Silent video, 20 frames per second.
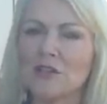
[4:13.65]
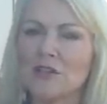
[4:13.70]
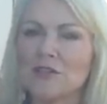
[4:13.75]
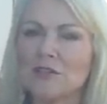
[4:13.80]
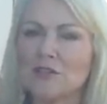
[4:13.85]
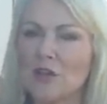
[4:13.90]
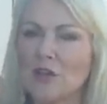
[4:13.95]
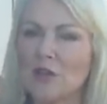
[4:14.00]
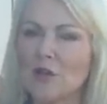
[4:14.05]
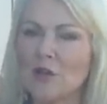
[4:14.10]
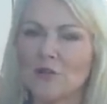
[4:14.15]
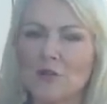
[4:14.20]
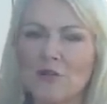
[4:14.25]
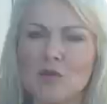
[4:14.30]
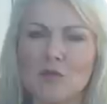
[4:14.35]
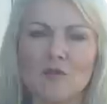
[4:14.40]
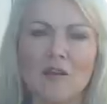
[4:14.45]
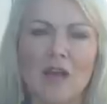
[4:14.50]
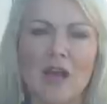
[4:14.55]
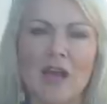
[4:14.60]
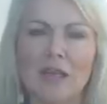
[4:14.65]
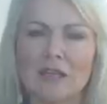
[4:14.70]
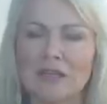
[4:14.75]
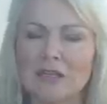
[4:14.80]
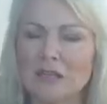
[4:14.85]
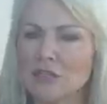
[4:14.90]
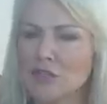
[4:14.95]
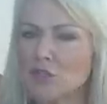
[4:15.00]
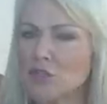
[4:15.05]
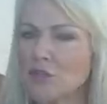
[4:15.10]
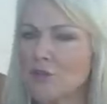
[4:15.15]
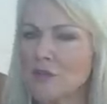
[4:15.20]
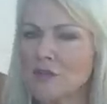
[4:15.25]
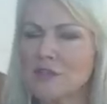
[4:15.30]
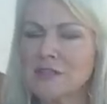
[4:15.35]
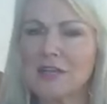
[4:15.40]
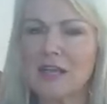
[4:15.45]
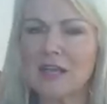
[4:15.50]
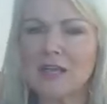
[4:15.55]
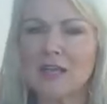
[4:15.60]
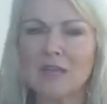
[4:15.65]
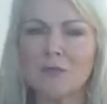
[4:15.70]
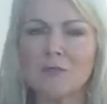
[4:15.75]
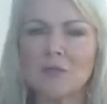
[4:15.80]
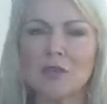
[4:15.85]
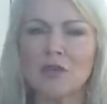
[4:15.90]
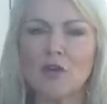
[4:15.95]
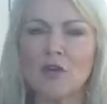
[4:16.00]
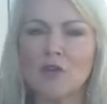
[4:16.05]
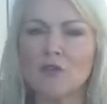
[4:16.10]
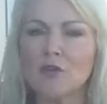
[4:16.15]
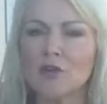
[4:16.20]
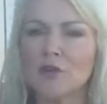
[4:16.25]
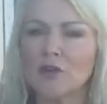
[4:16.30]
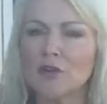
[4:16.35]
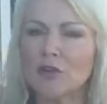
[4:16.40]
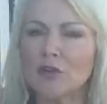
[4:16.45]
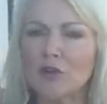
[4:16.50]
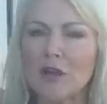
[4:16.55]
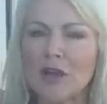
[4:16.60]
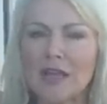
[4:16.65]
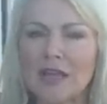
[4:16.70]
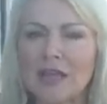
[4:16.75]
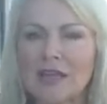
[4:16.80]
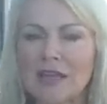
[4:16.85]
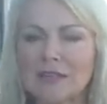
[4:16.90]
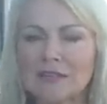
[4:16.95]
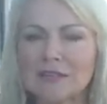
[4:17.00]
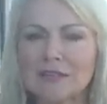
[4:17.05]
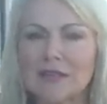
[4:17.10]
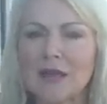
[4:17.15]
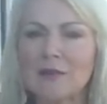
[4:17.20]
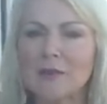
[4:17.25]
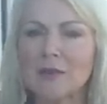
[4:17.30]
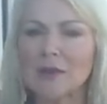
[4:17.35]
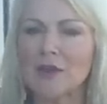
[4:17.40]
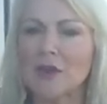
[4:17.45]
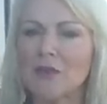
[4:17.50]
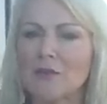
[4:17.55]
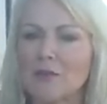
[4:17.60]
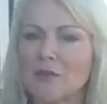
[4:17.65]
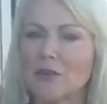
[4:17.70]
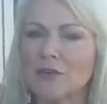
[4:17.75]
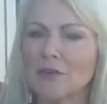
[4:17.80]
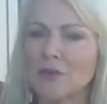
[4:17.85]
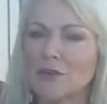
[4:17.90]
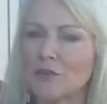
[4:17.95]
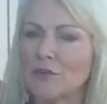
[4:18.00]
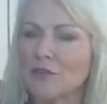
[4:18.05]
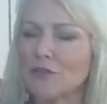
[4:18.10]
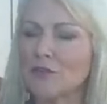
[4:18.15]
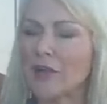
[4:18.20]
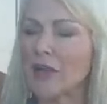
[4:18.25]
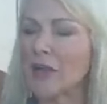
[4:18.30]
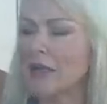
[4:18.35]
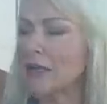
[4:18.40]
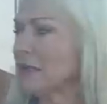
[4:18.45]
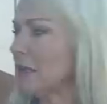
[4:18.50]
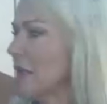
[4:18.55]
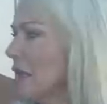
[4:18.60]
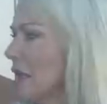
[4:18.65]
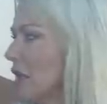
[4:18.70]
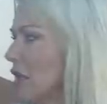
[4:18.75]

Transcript: So if you've got a service tech coming over, the grandkids coming over, your friend,